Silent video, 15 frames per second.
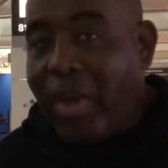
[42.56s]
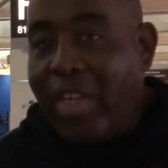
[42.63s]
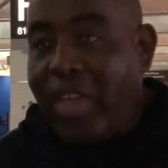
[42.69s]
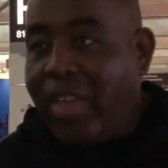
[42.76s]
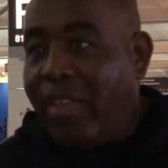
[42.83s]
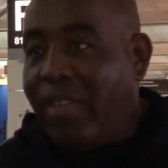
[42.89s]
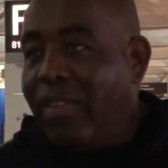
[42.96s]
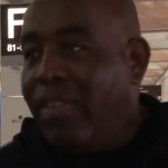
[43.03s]
way
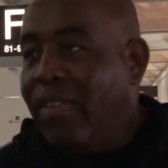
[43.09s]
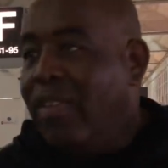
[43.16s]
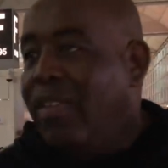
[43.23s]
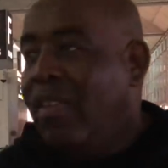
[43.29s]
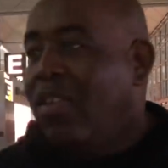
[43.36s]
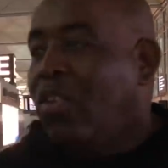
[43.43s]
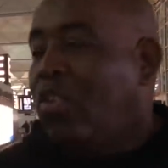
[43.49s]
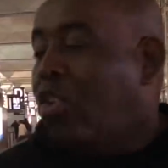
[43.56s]
here.
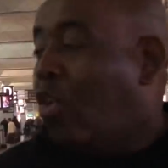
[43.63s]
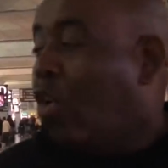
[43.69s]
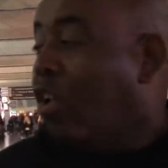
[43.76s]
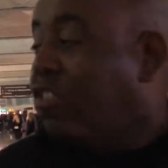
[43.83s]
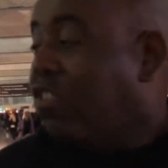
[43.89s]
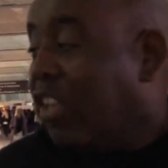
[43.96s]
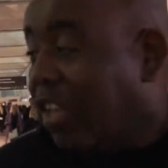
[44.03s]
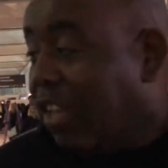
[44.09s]
Yeah, drive. I
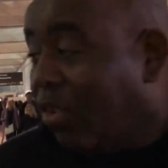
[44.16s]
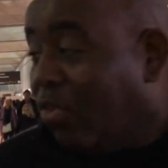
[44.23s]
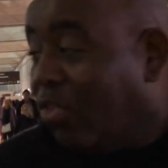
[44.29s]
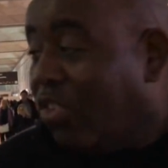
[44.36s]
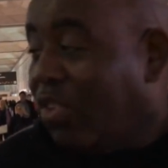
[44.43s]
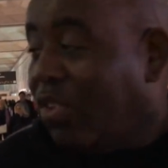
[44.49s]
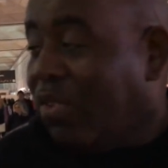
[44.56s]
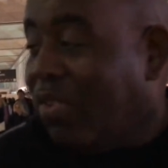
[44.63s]
got a ticket
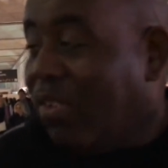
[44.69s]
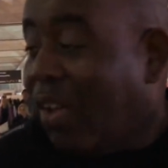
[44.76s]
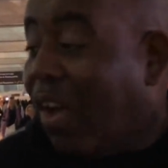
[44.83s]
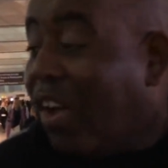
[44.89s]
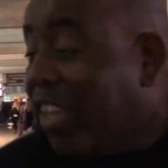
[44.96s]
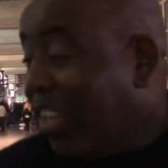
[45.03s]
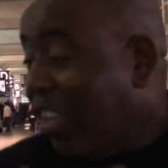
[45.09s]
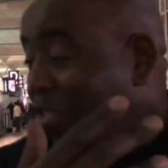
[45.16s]
because of you.
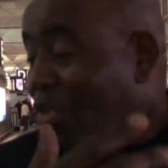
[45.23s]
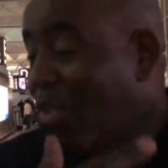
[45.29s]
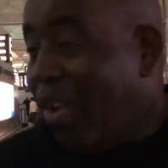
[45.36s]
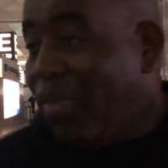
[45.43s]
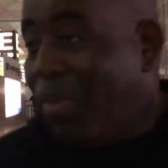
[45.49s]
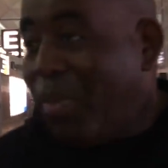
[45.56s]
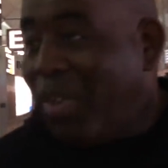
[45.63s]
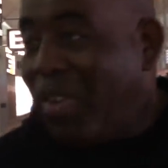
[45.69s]
I'll give you a
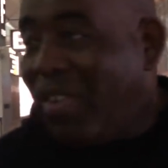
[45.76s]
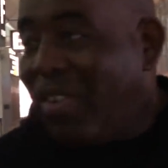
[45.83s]
driver. Oh,